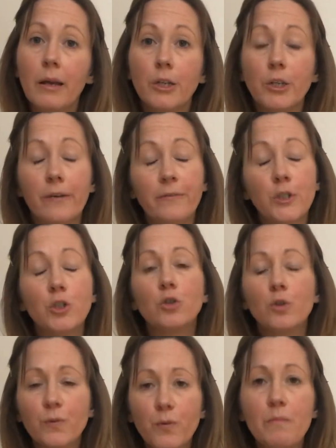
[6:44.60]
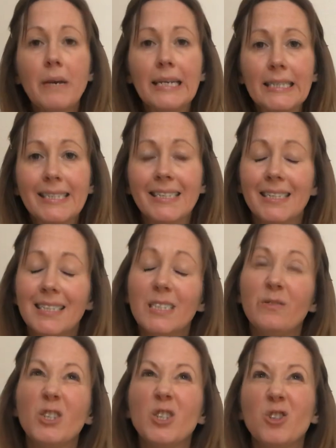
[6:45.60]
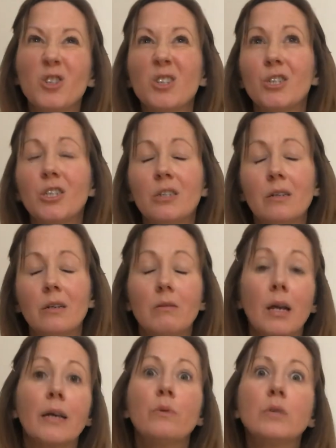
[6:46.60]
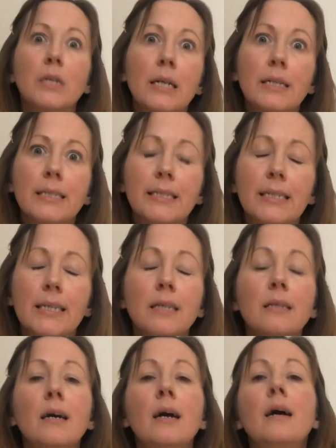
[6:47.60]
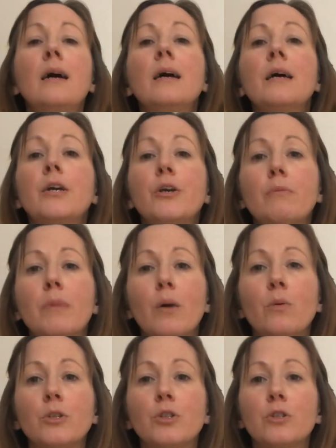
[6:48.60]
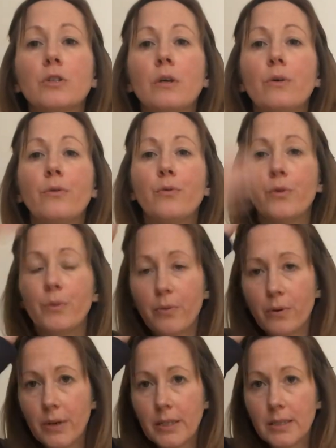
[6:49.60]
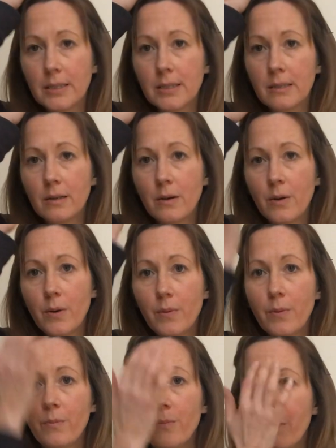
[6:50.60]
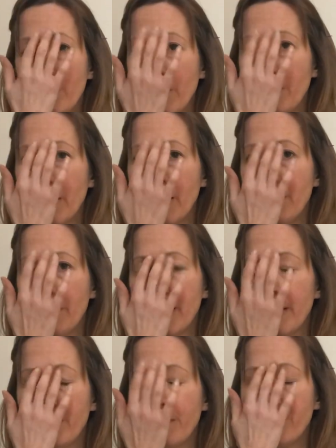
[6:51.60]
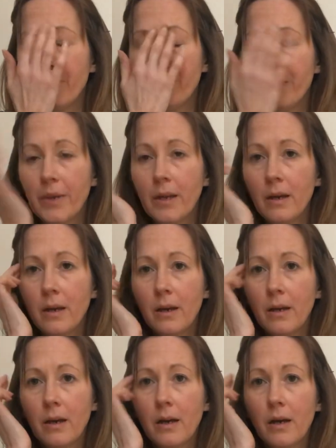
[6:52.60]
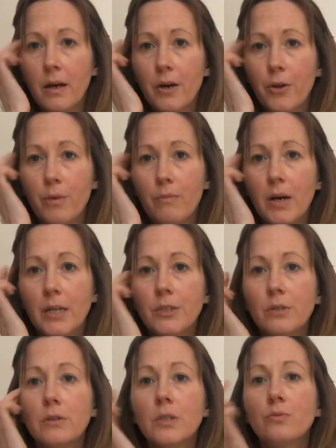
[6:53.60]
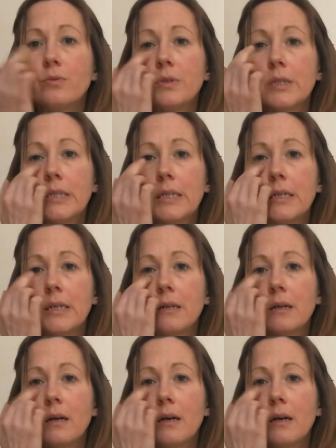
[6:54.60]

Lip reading: if it's just for maintenance, if it's just because, you know, like you would clean your teeth, you might want to just go through the points bit by bit. And you might do this routine